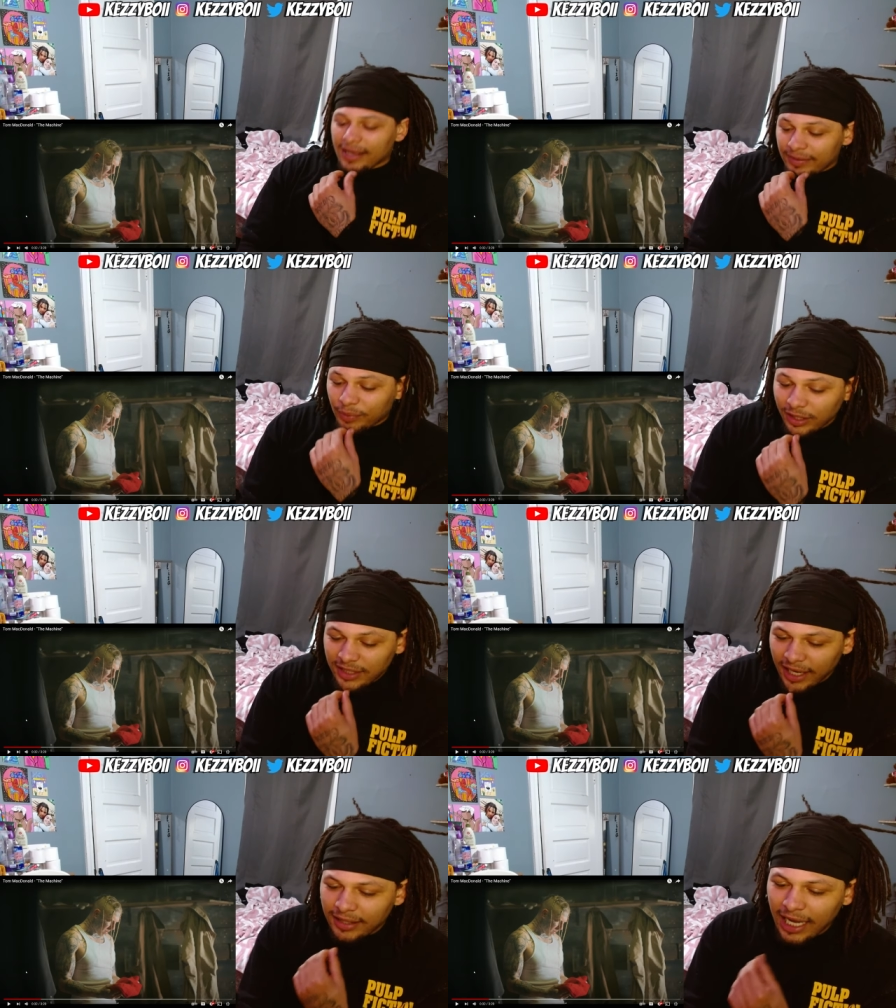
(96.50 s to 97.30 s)
One
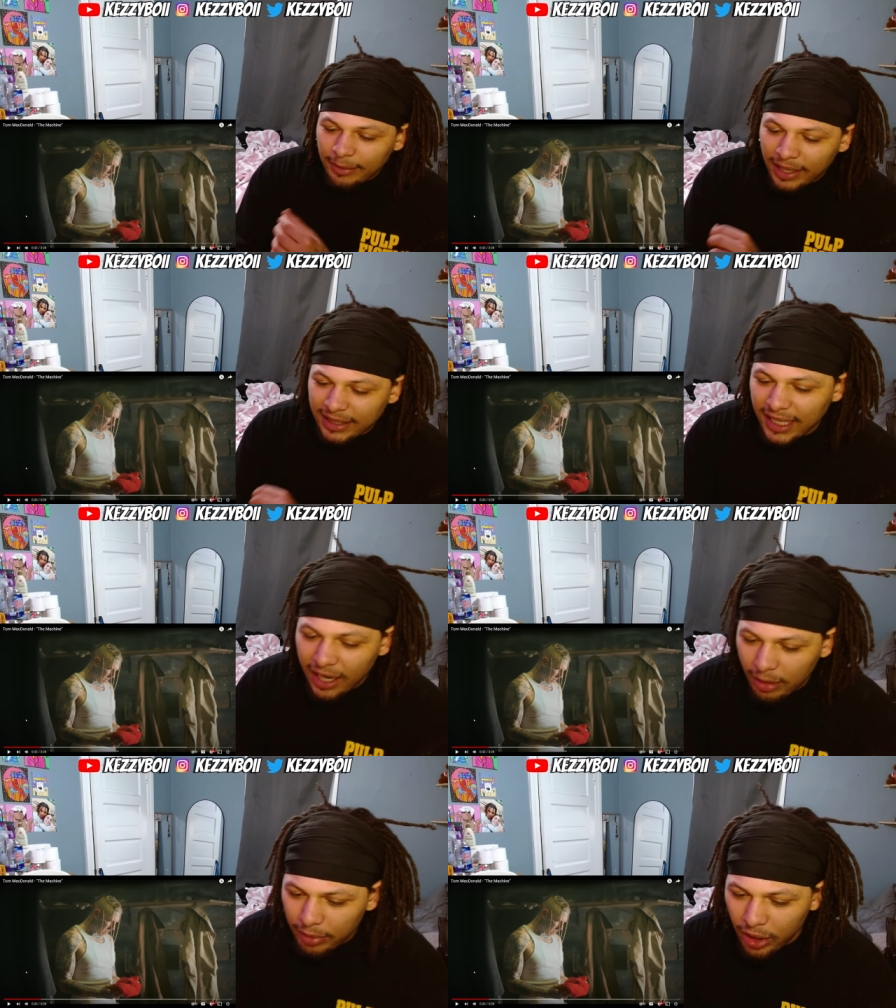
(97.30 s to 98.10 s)
thing I like about
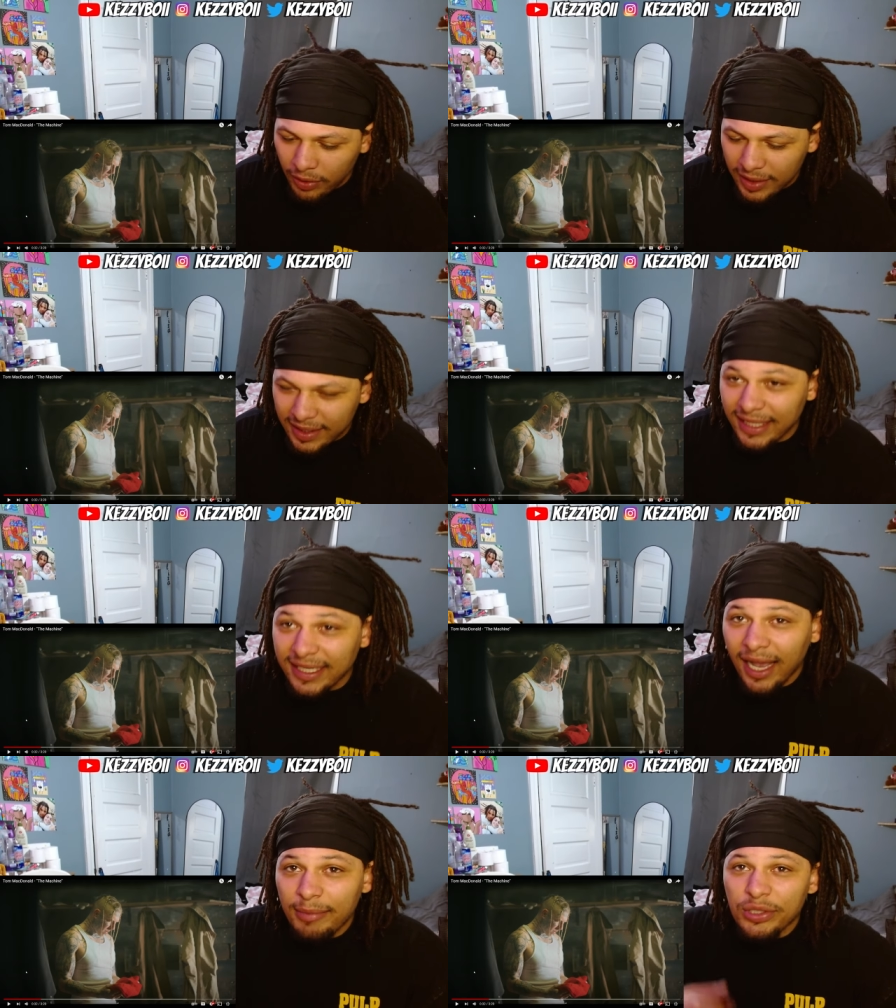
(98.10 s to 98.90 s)
Tom, bro, is that
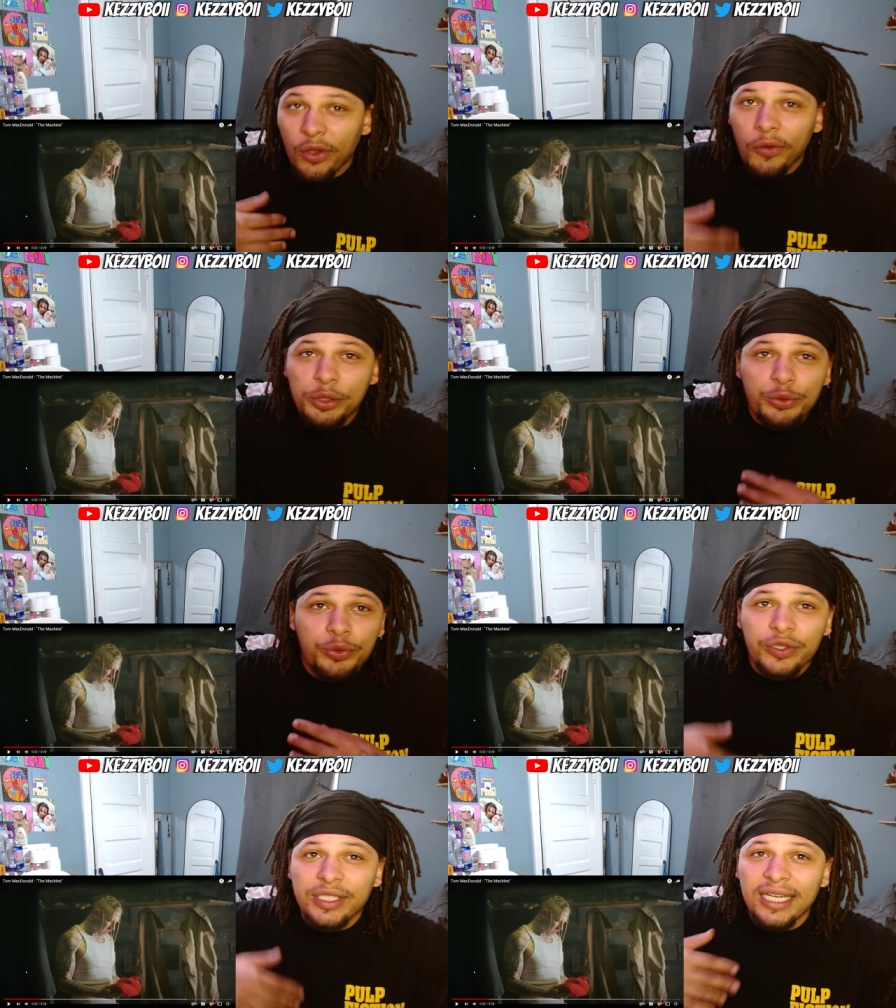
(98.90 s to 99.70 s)
Tom is always going
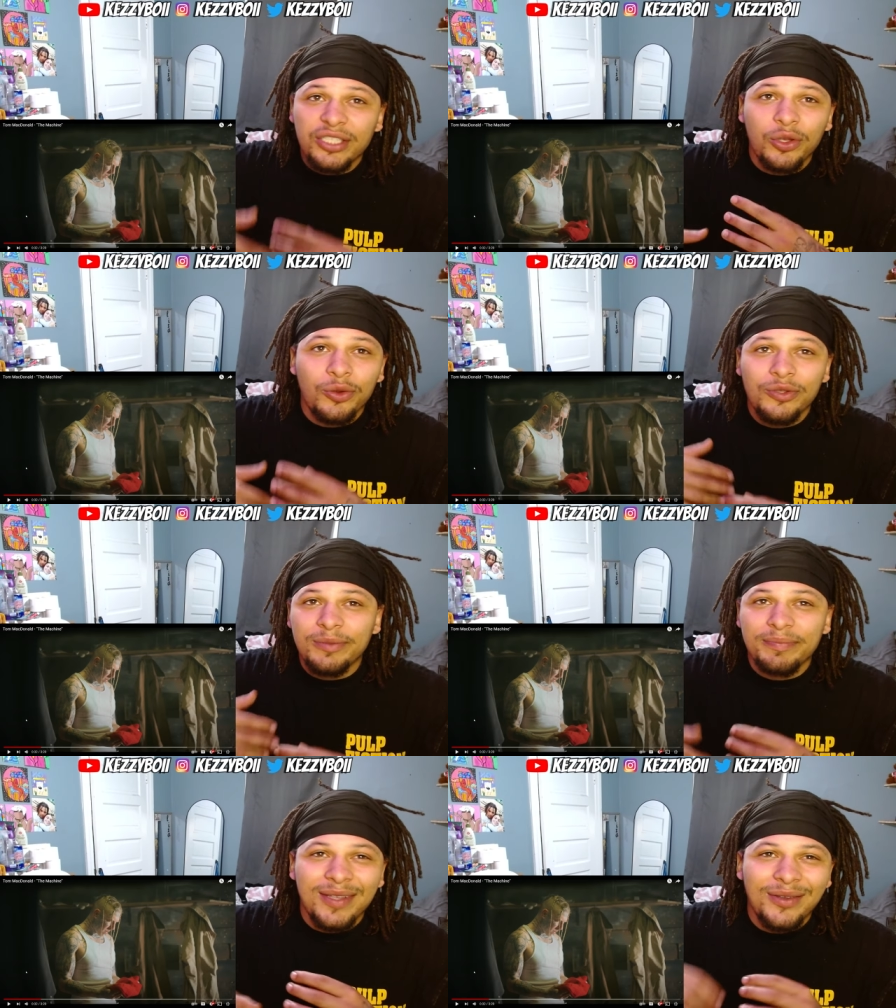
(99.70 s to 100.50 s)
to touch those
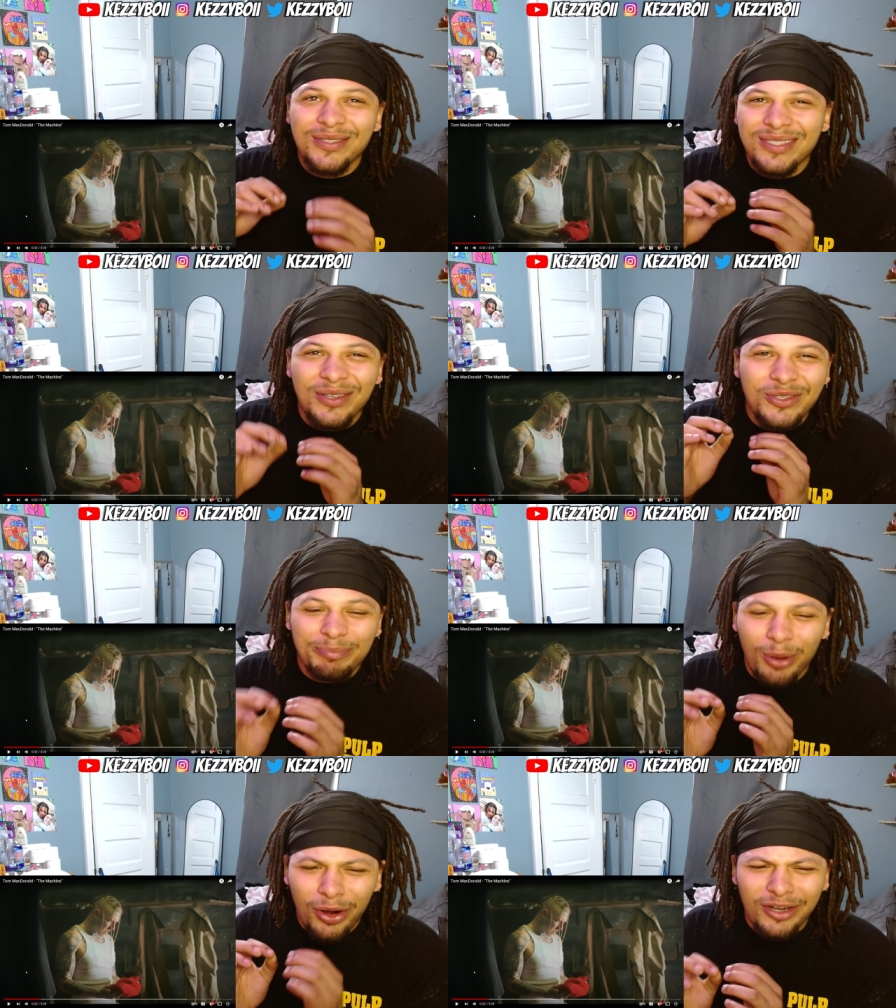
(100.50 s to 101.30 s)
those those
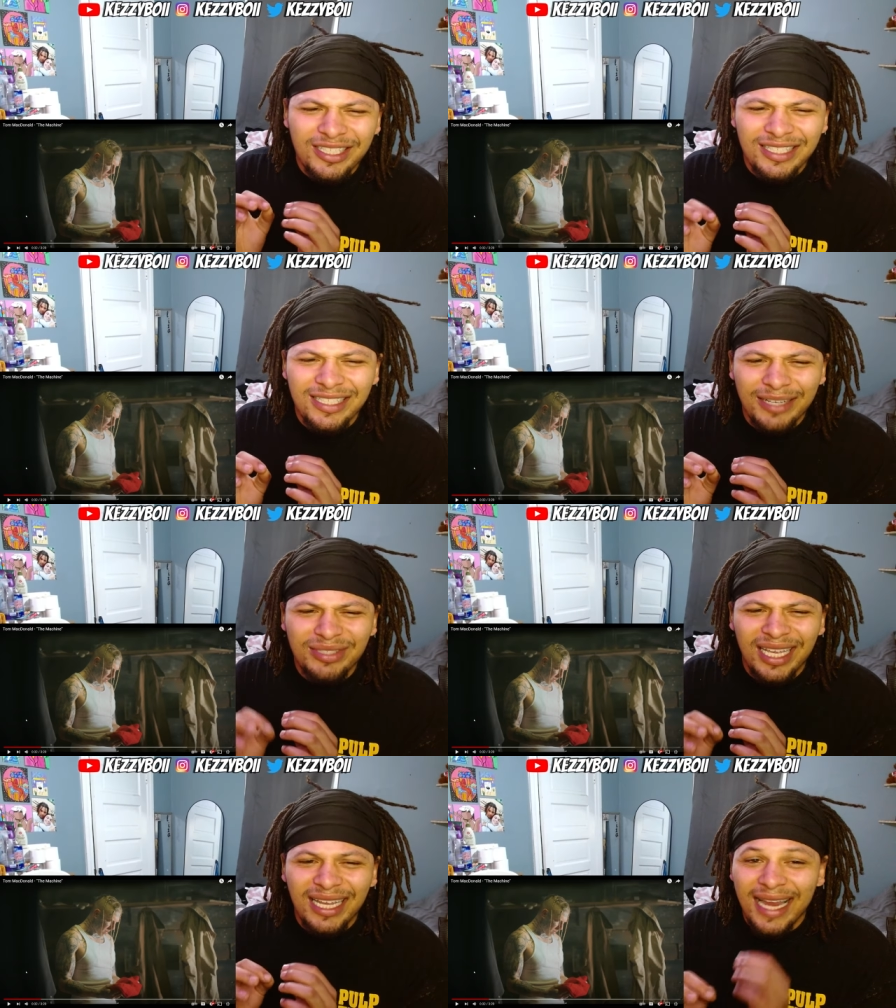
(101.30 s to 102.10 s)
parts, you know what I'm
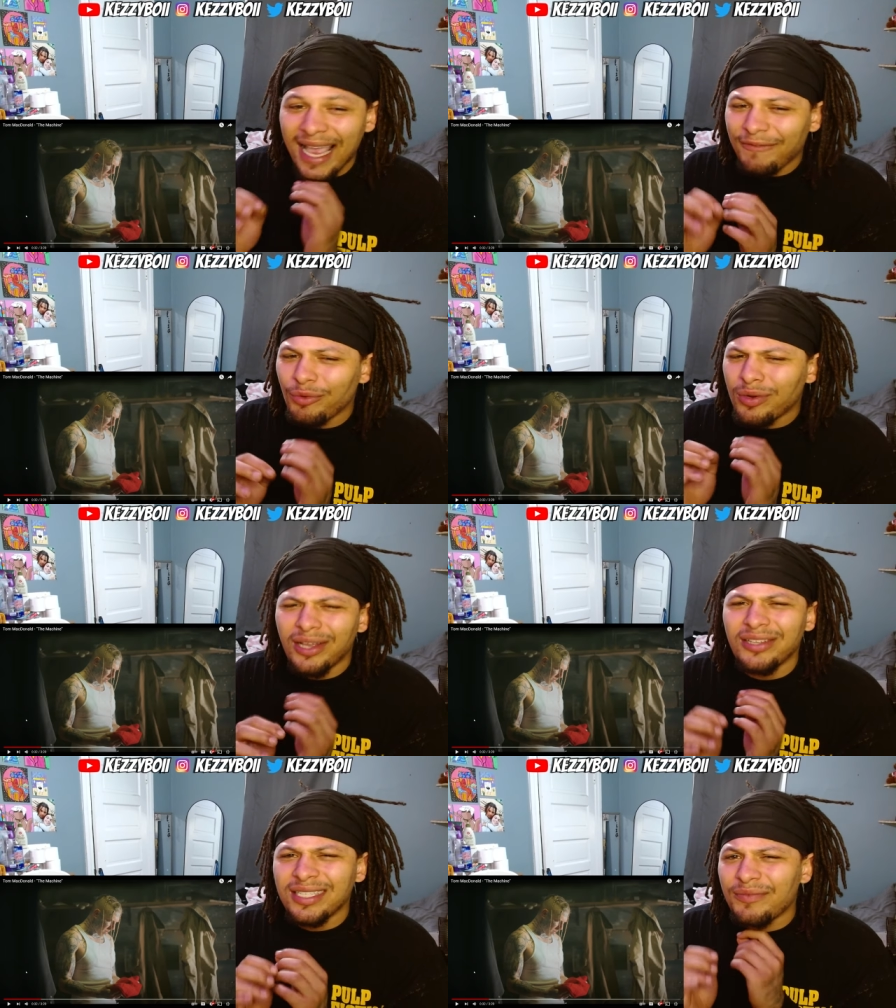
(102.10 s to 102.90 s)
saying, that everyone
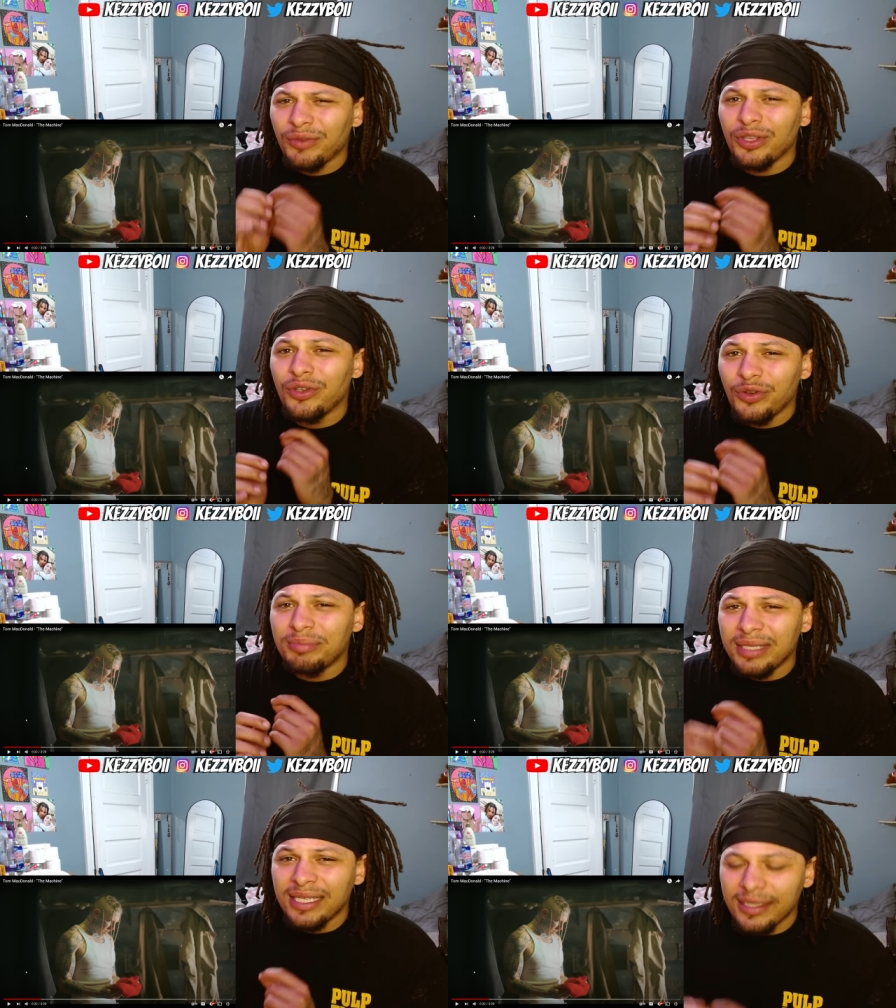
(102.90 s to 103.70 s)
else isn't really going to be,
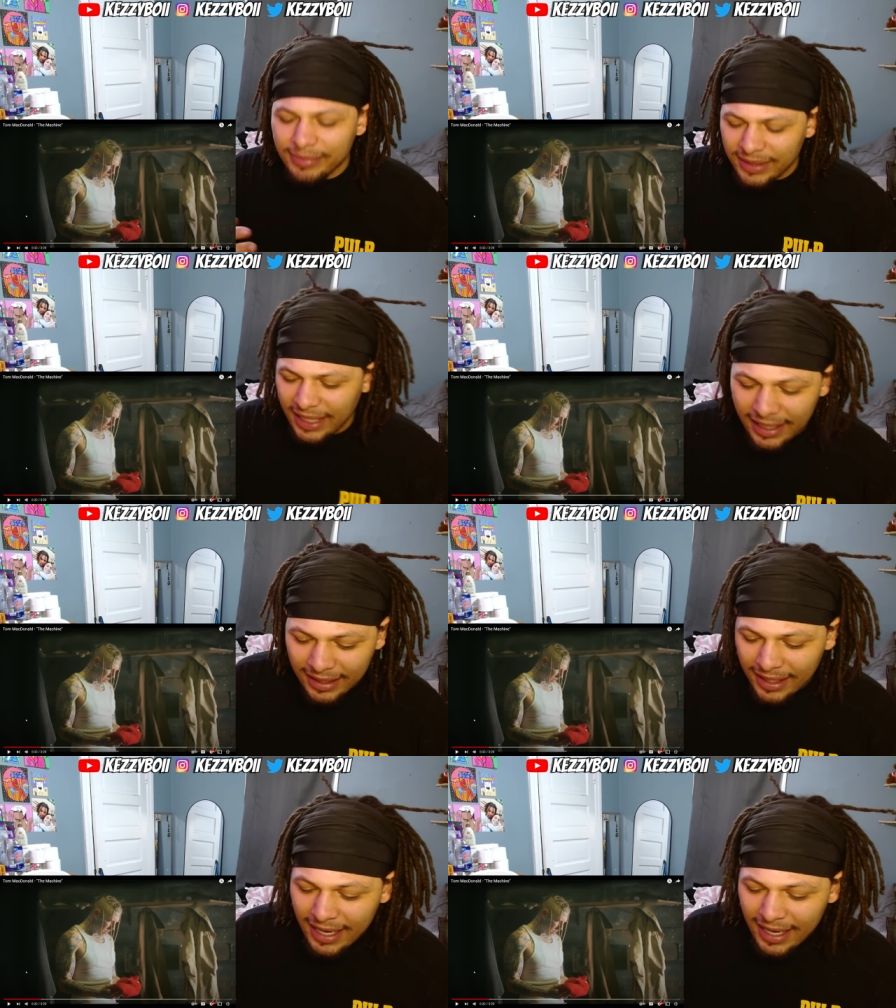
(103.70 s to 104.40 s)
you know what I'm saying.